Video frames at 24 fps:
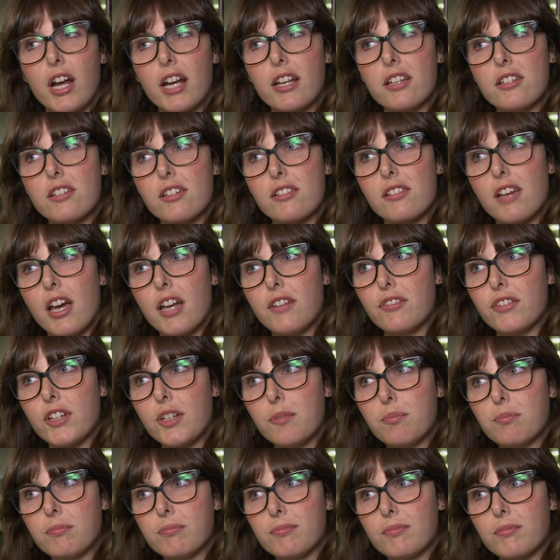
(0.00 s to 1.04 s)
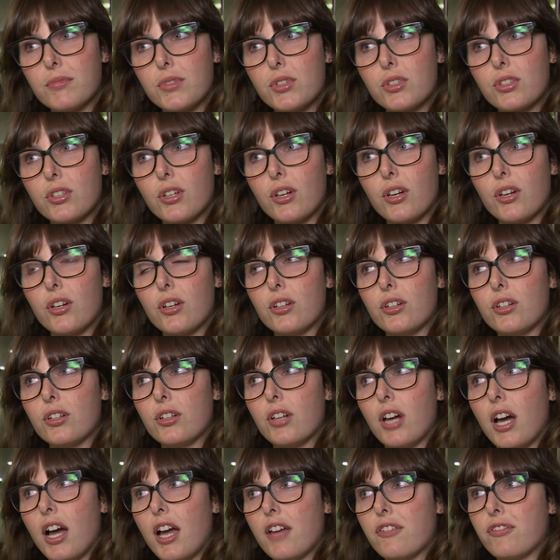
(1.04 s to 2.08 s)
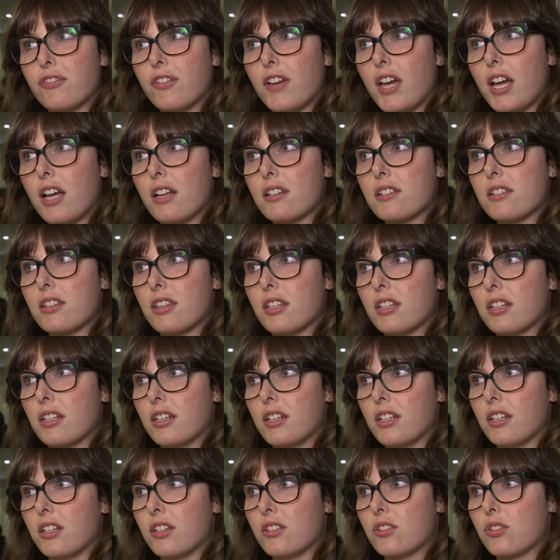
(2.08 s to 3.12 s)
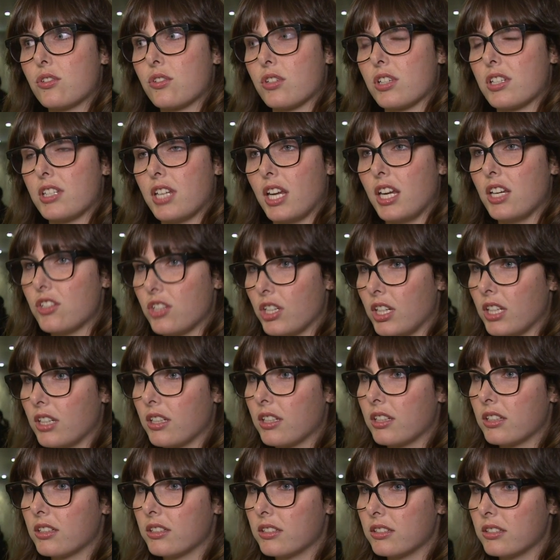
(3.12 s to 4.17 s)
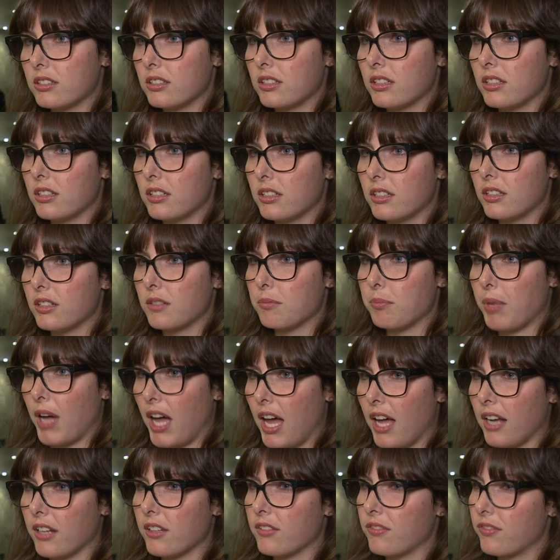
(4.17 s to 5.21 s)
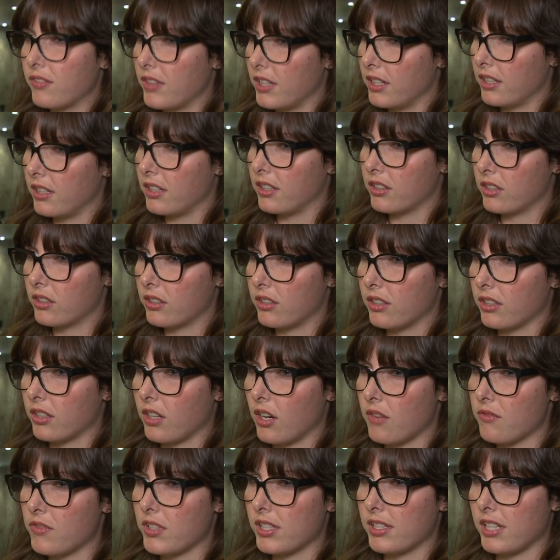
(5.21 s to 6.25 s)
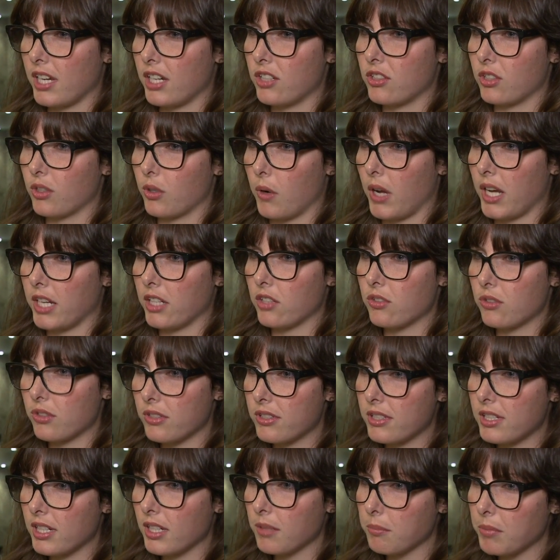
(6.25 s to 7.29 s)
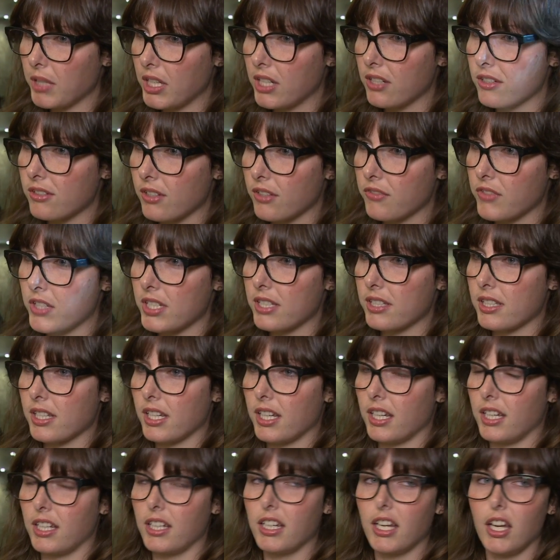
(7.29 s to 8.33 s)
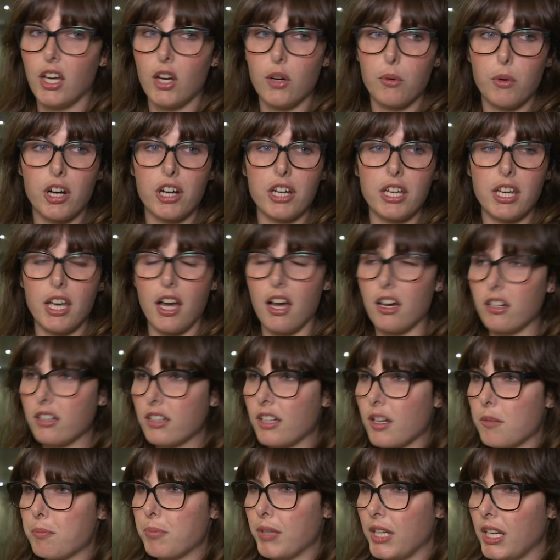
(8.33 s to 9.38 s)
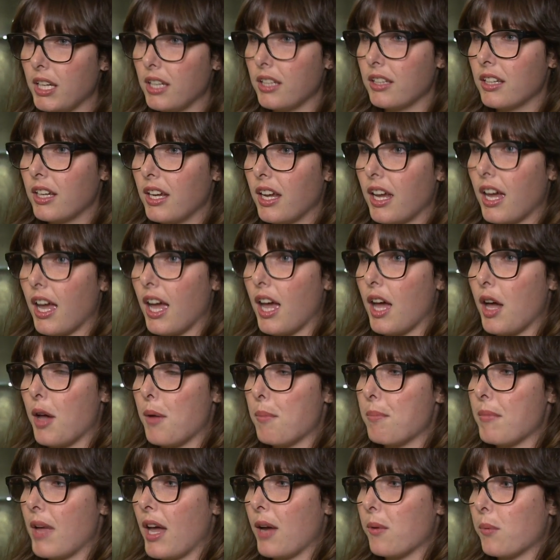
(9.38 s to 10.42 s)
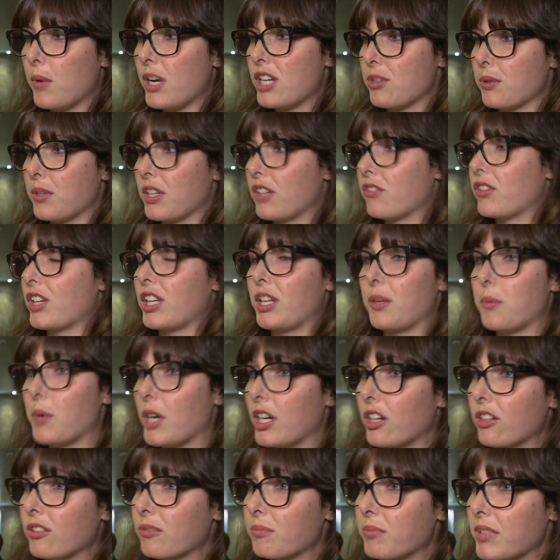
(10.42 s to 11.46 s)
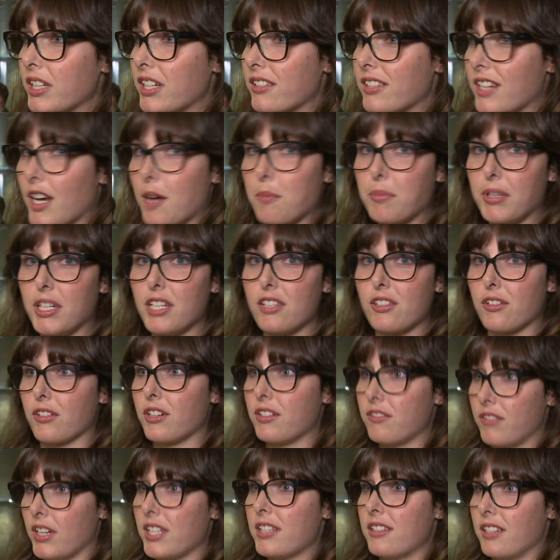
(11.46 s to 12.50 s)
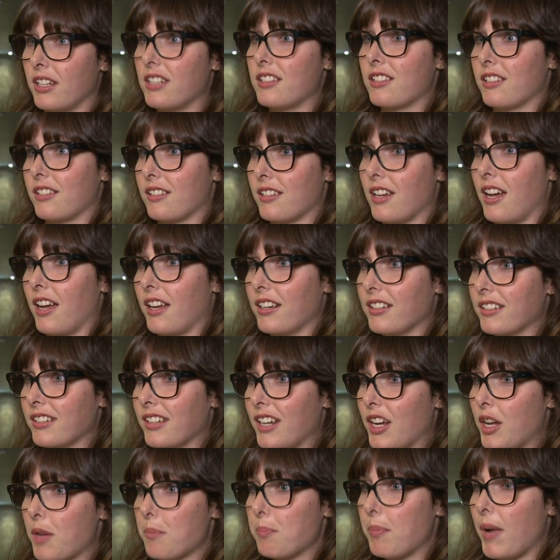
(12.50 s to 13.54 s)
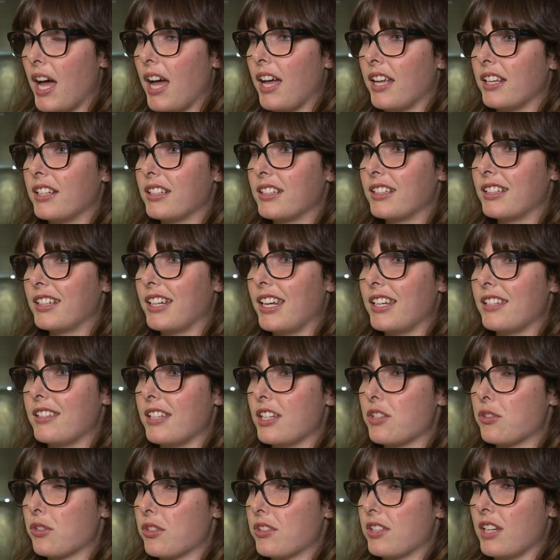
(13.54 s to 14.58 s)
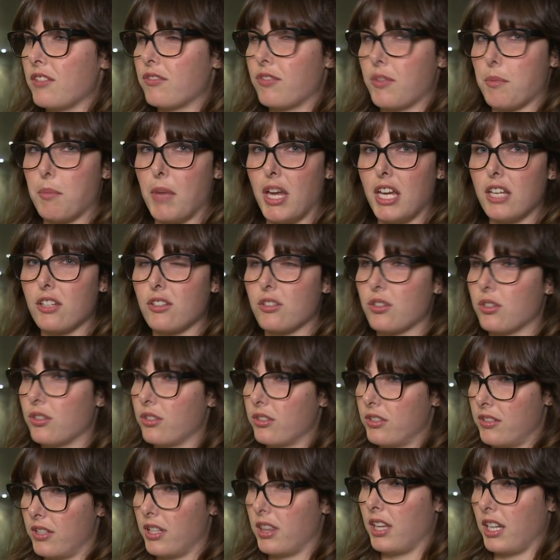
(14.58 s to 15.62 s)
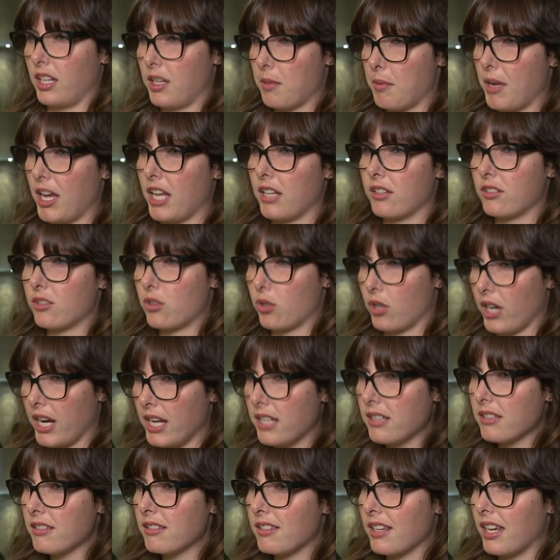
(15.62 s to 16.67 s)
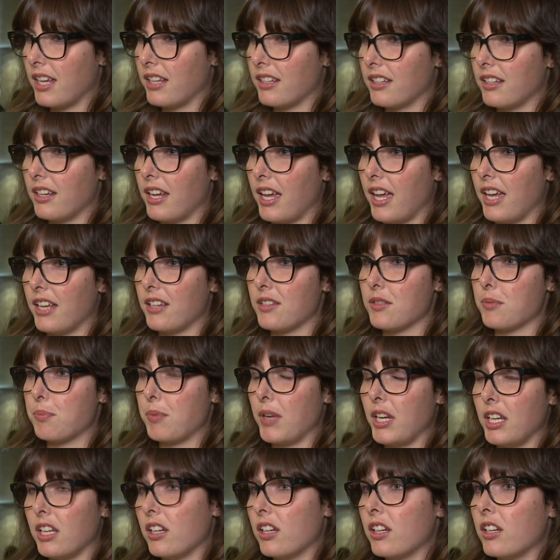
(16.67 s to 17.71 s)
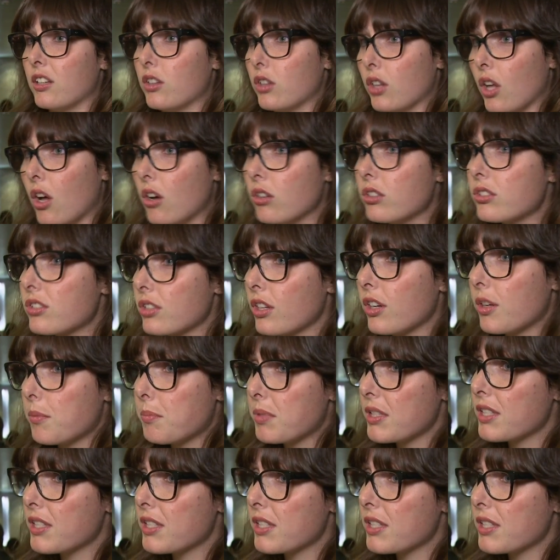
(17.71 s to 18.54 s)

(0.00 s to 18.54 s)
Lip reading: run a design firm, so I found the strategic part of the conversation quite interesting, because obviously we're a young company and we're doing really well because companies are investing in design, but it's interesting for me to think about trends and in a long-term